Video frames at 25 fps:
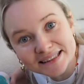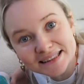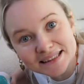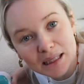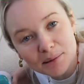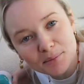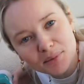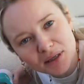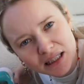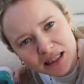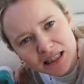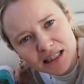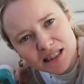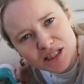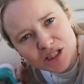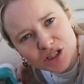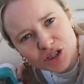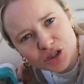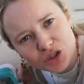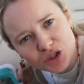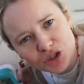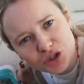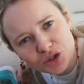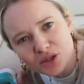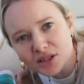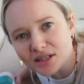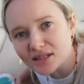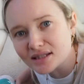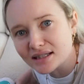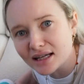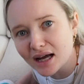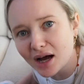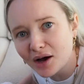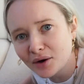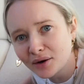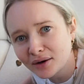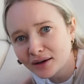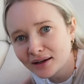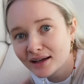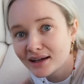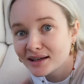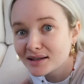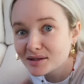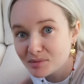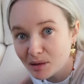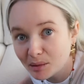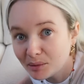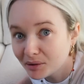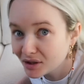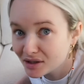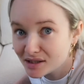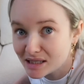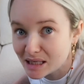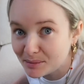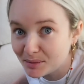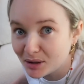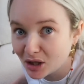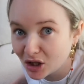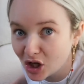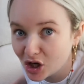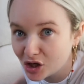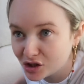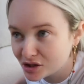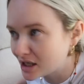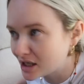I'm going to continue to do this now. It's probably going to take me a long